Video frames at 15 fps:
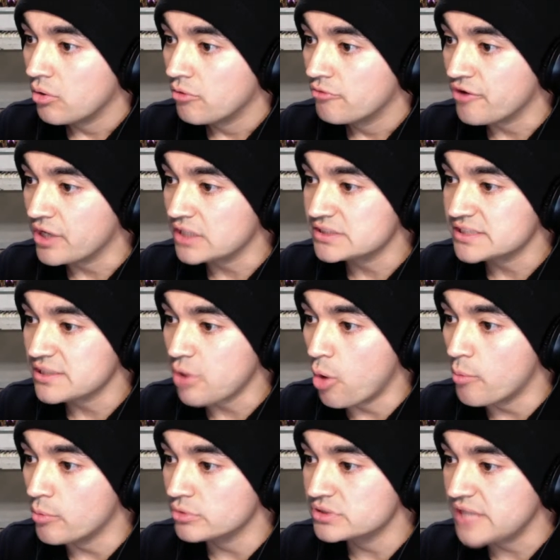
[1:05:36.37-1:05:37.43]
Ferguson
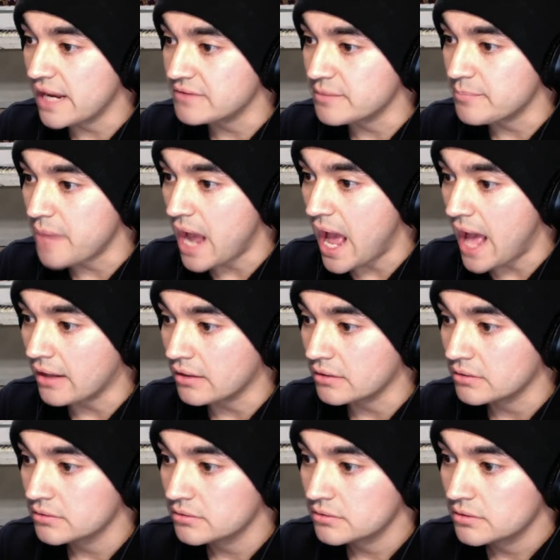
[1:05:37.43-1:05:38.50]
almost gave the back.
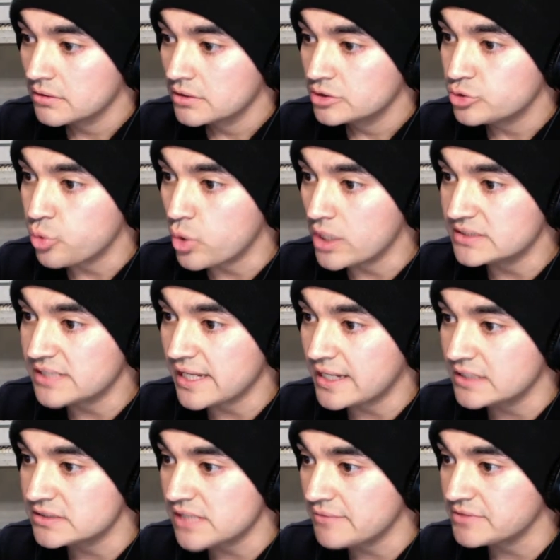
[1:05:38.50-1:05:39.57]
20
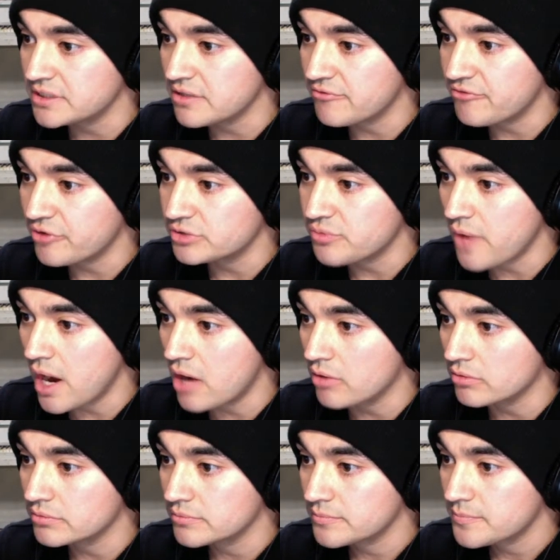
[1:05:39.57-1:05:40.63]
seconds left in the first round.
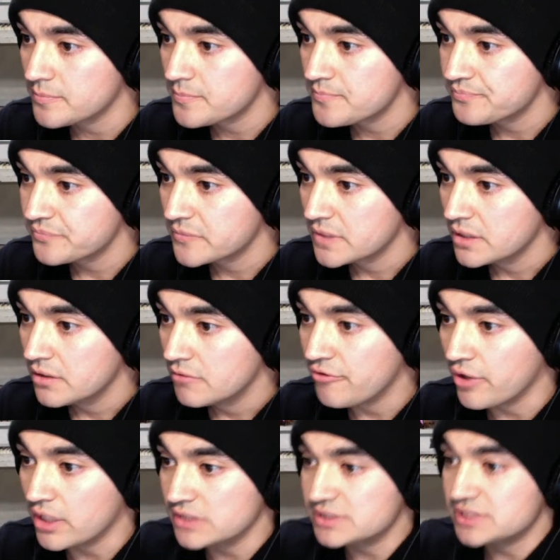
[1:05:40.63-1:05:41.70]

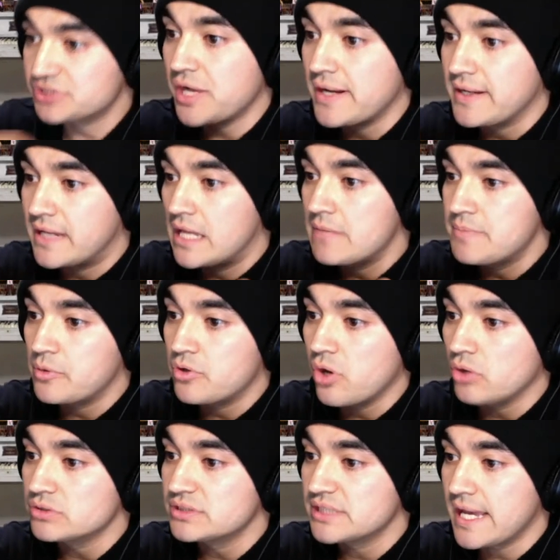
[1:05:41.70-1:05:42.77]
Ferguson's trying to keep him
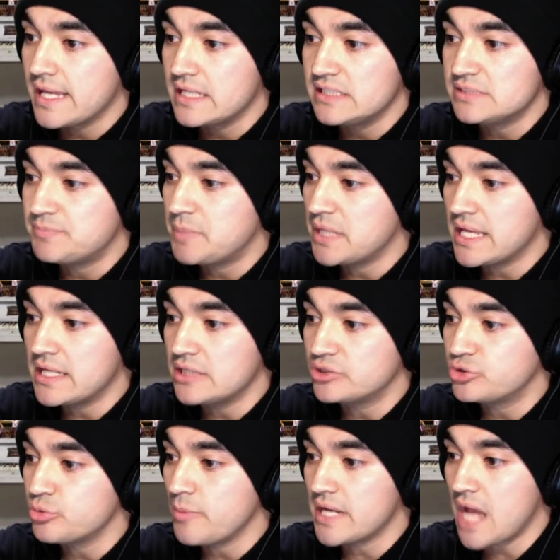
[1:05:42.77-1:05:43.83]
close again. He's been eating
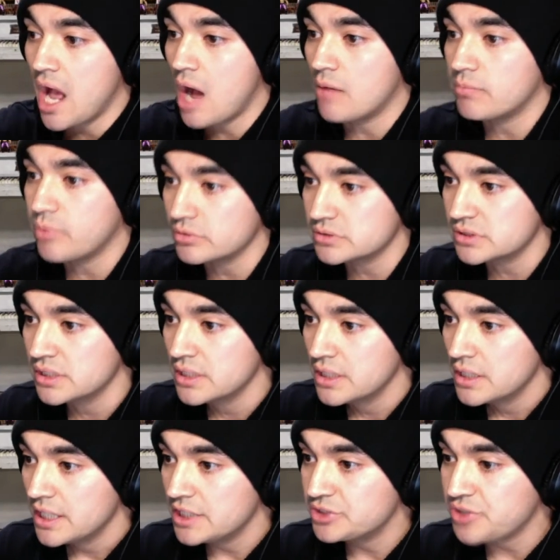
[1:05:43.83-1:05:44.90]
too many elbows.
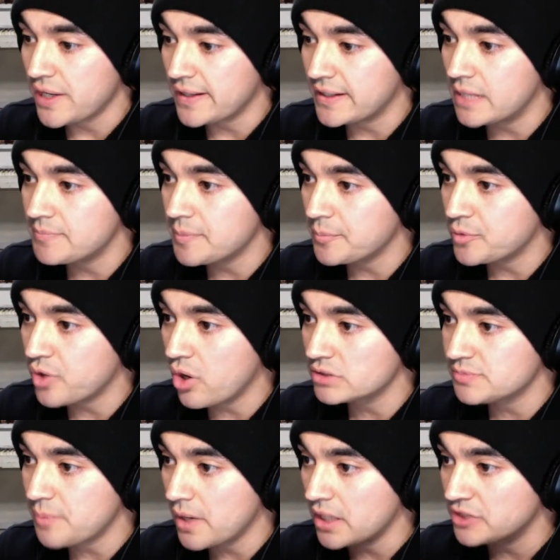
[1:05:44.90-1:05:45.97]
He's trying to keep him
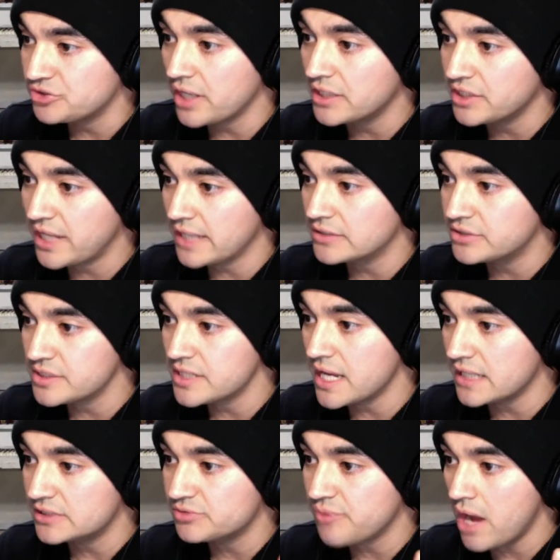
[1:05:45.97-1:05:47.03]
close, probably trying to get to the
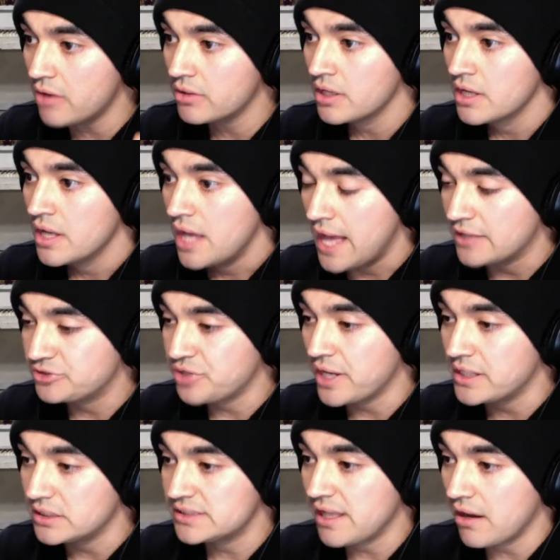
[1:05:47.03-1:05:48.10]
next round and trying
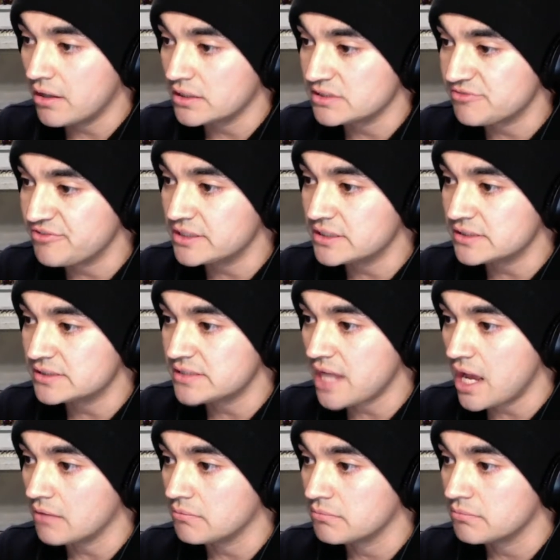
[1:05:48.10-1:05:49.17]
to stay on his feet this time.